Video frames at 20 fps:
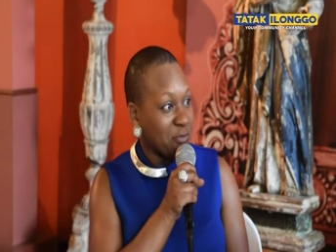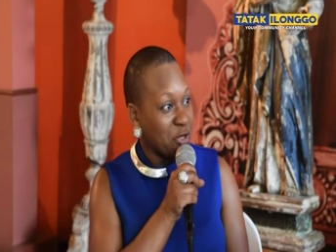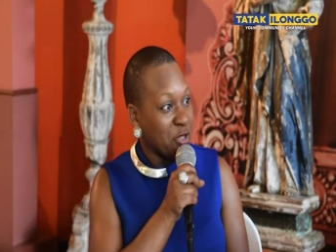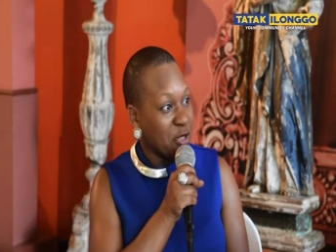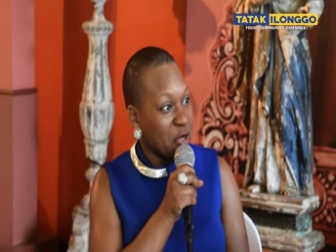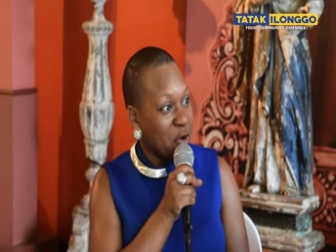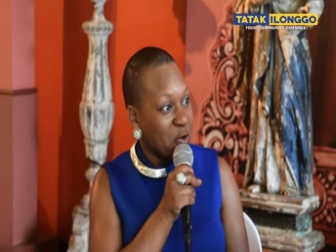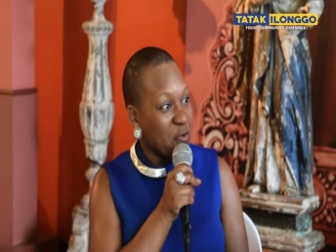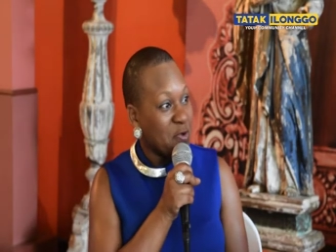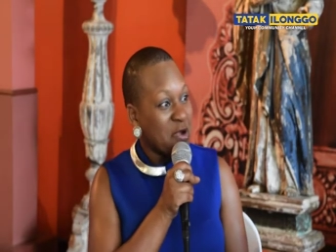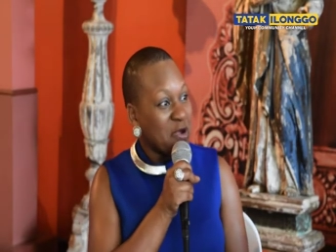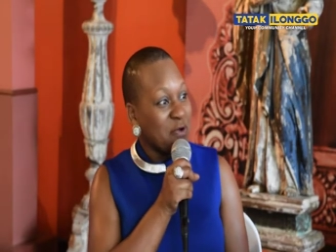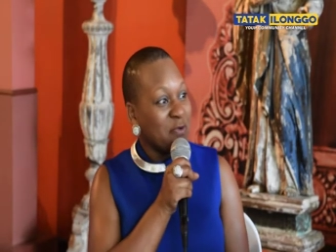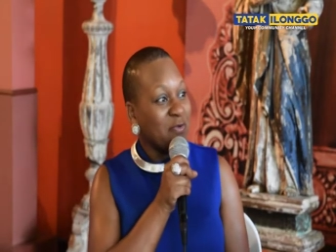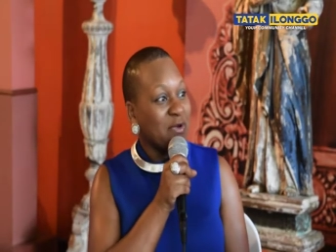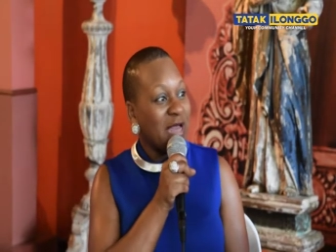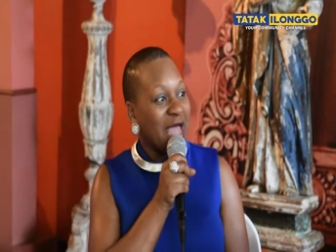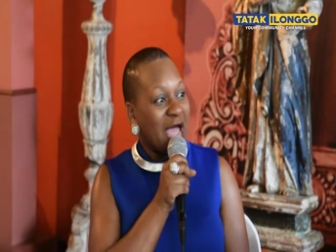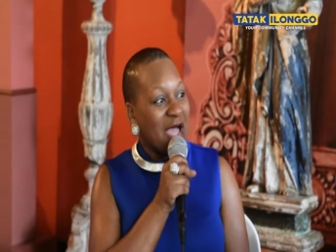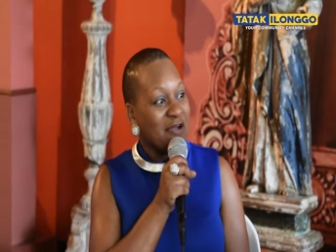You know,
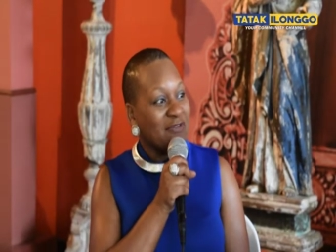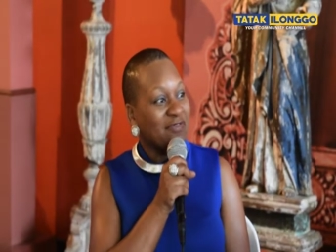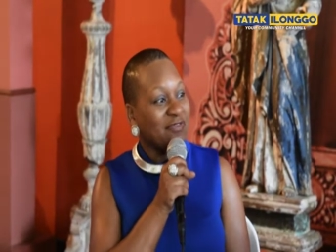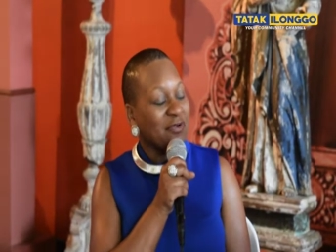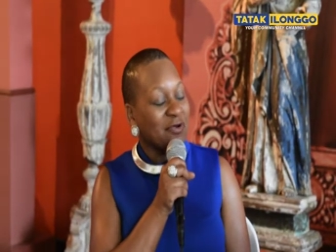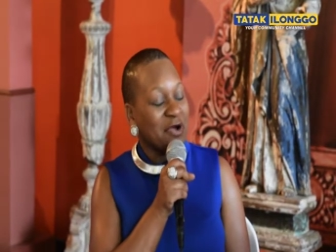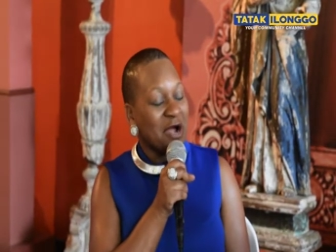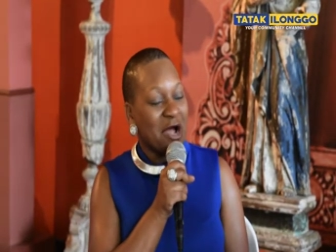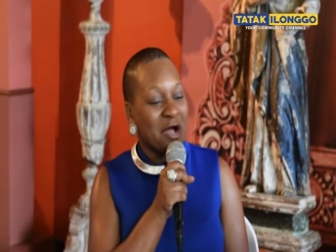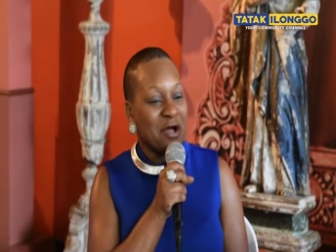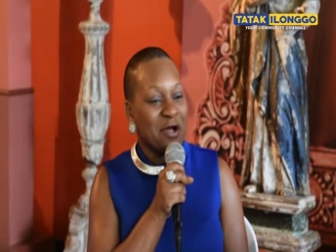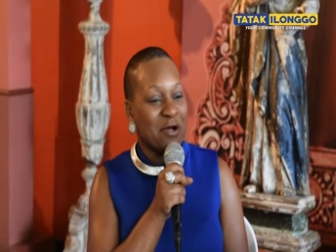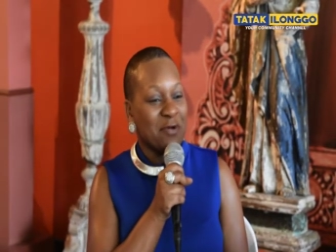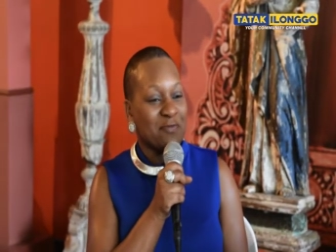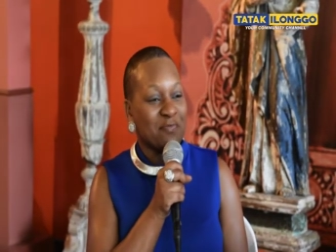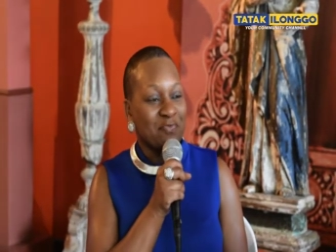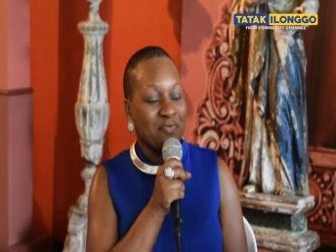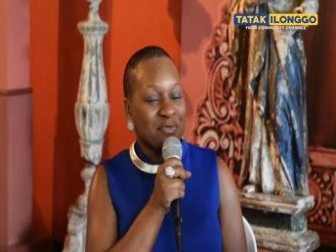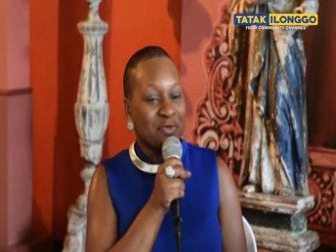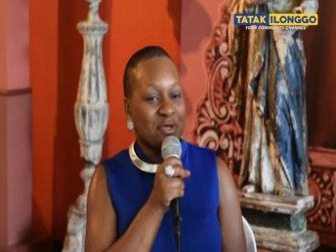whenever um,